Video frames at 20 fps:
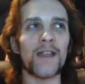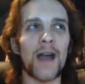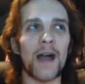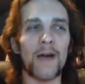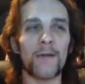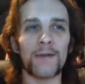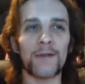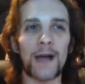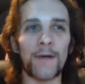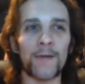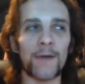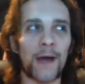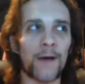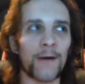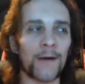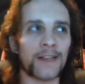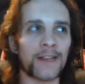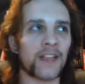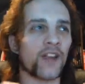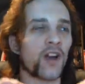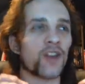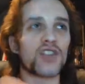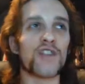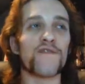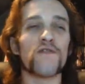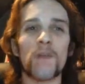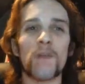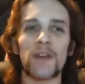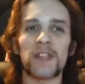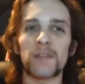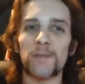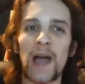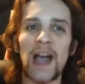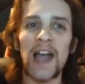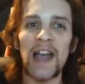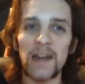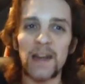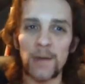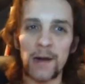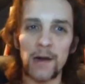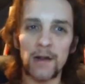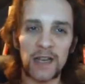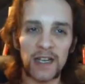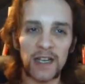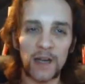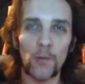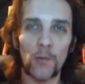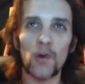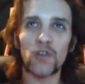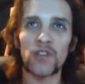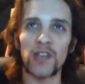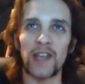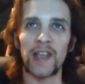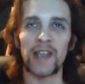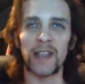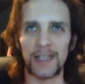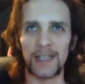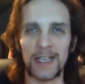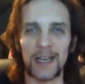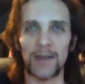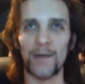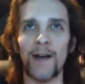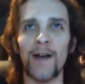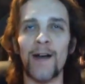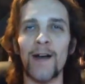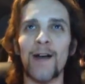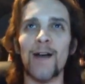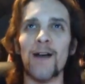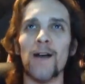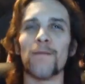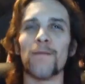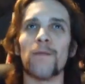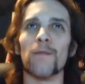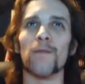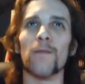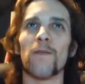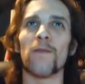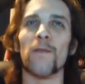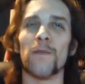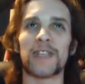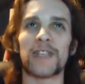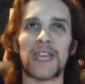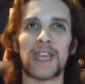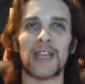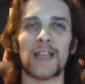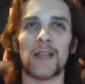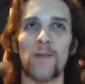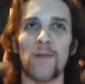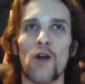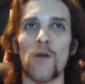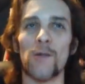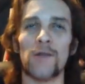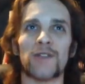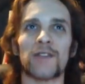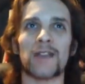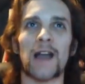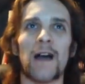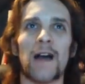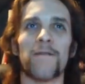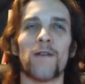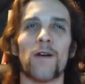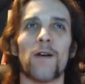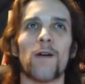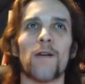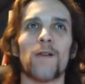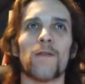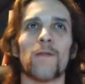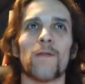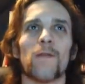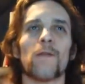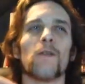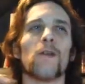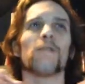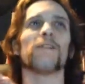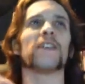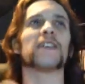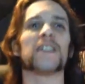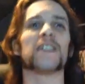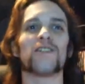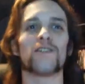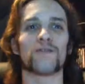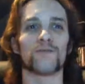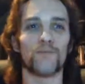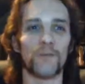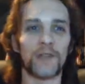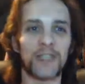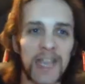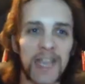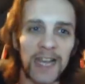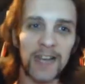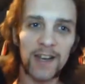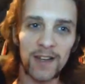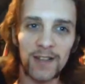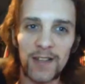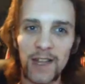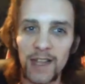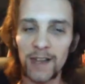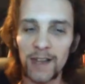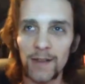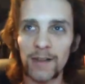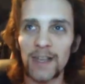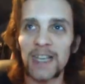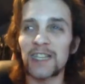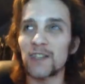I actually got a shiver up my spine when I was actually watching it in the cinema from particular moments that I thought, wow, this is just ridiculously